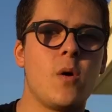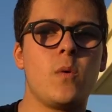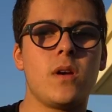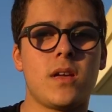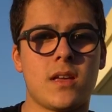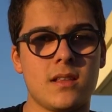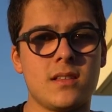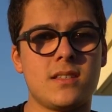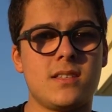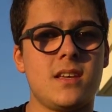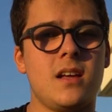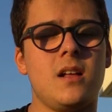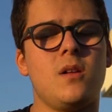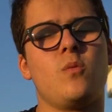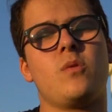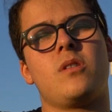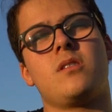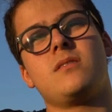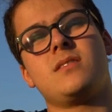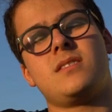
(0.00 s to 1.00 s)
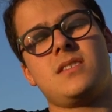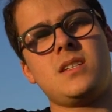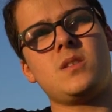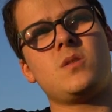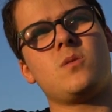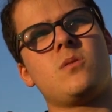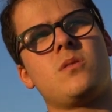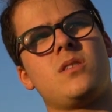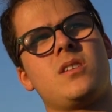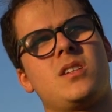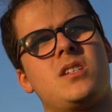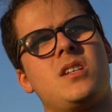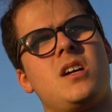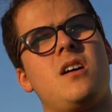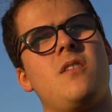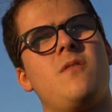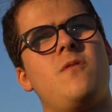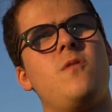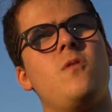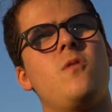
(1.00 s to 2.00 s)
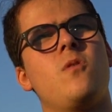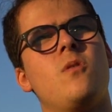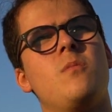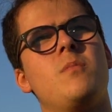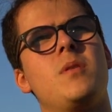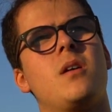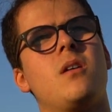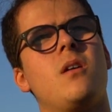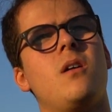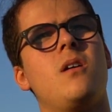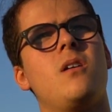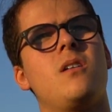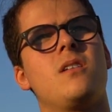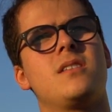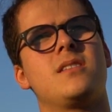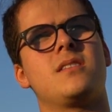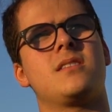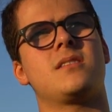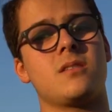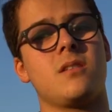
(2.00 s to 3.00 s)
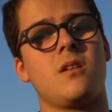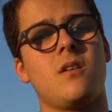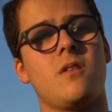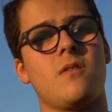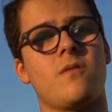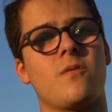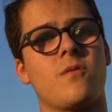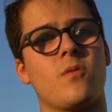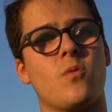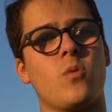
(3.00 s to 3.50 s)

And we can tell we're in D Dorian sharp 4 because of